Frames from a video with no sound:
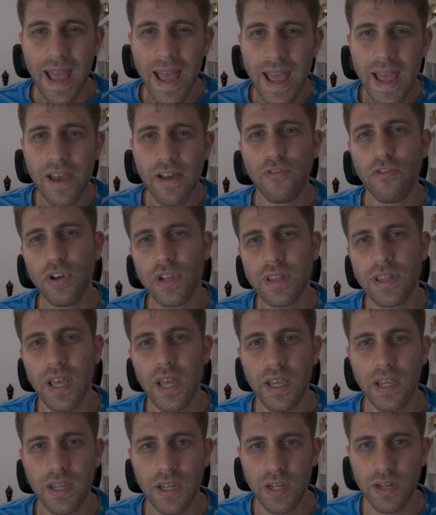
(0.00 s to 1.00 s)
Every
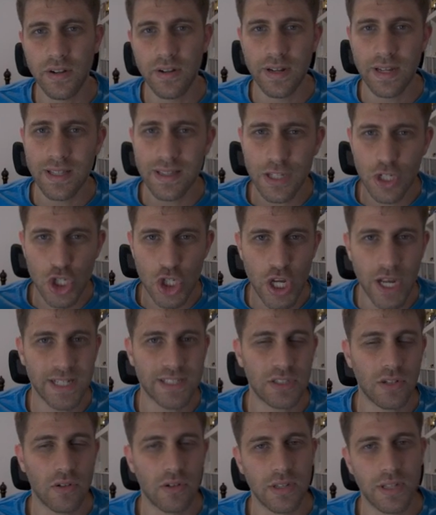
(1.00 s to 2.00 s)
day here in the
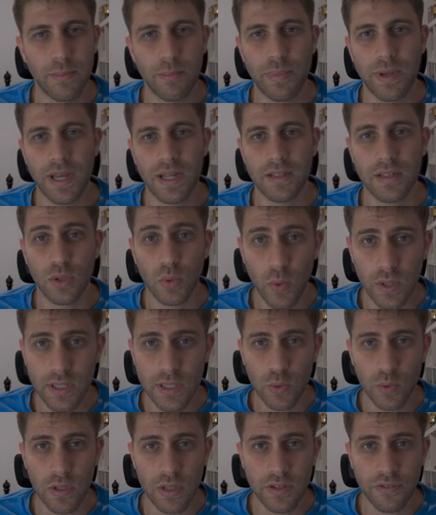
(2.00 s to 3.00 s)
Chess Olympiad
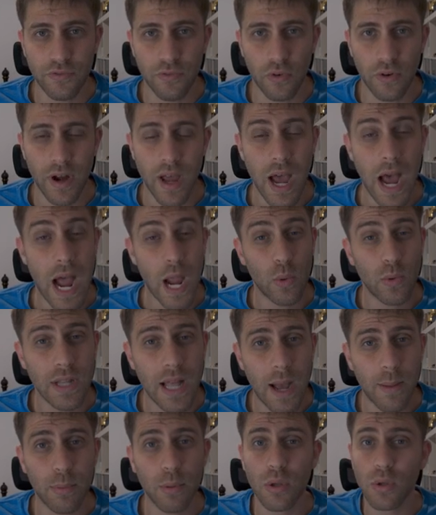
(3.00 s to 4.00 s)
2024, I will
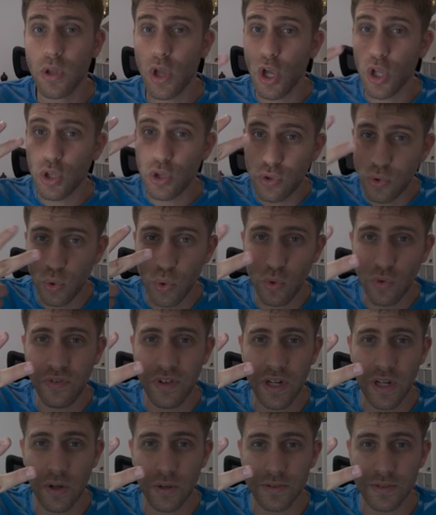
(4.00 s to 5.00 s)
upload 2
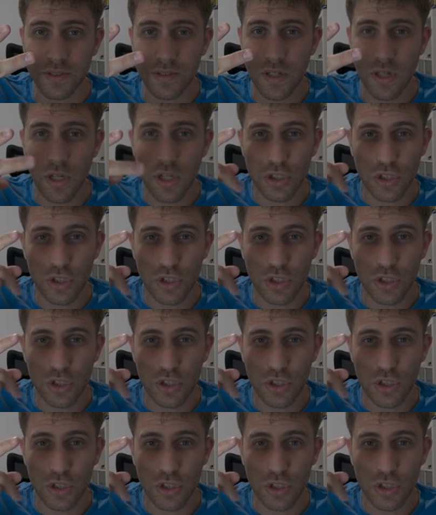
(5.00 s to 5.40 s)
videos.